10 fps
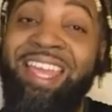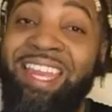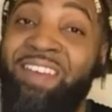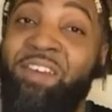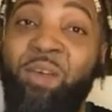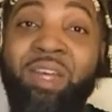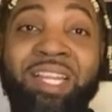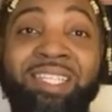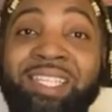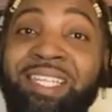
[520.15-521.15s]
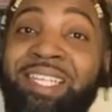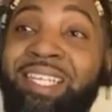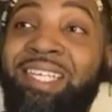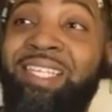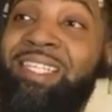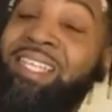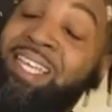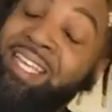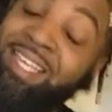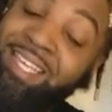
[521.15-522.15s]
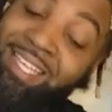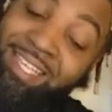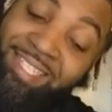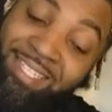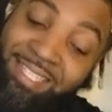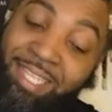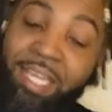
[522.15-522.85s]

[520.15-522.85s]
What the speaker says: never would have seen these days.